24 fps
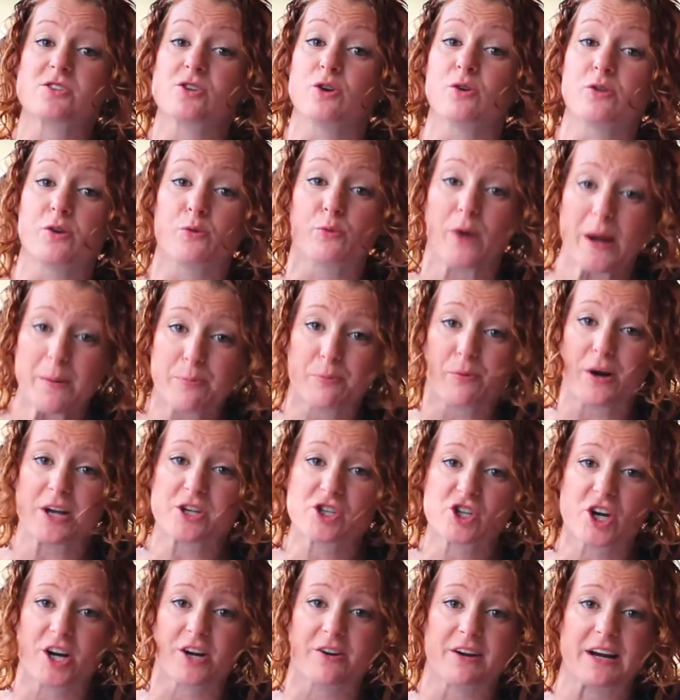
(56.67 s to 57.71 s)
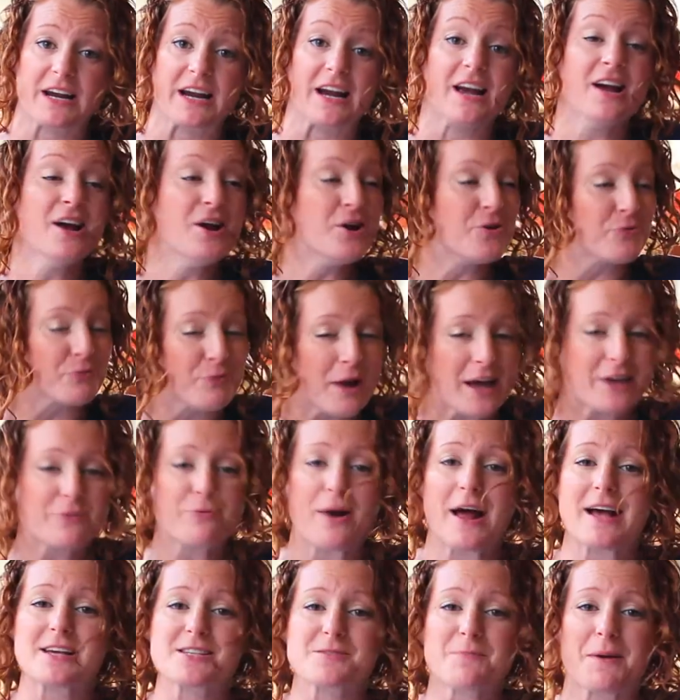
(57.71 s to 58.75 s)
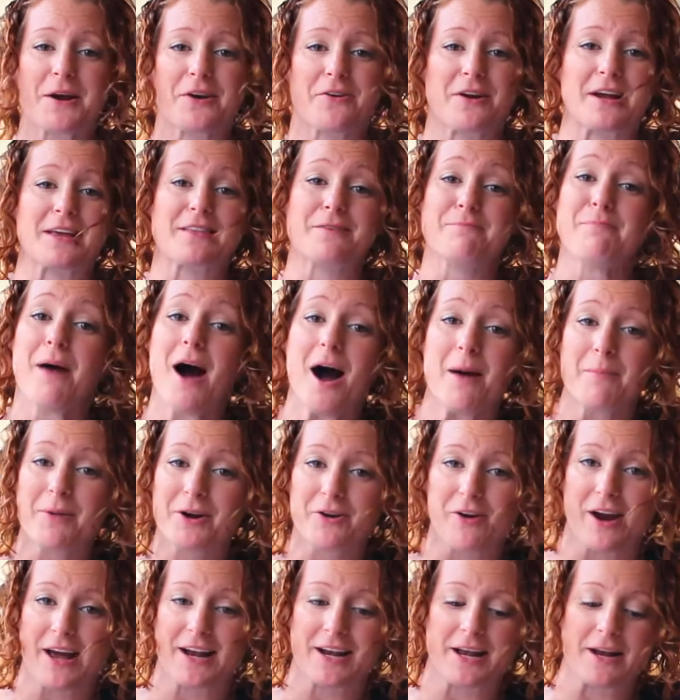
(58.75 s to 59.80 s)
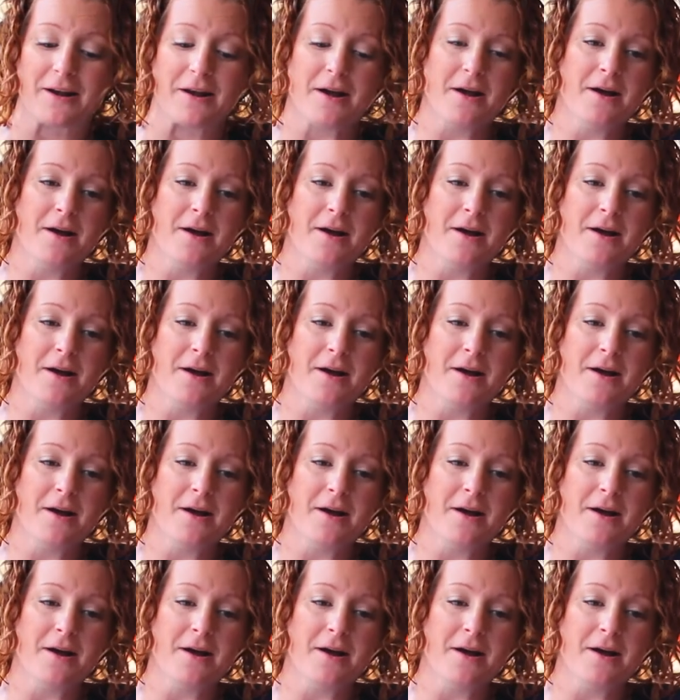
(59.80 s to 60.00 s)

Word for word: So the ripe red cherry, red raspberry, the pomegranate.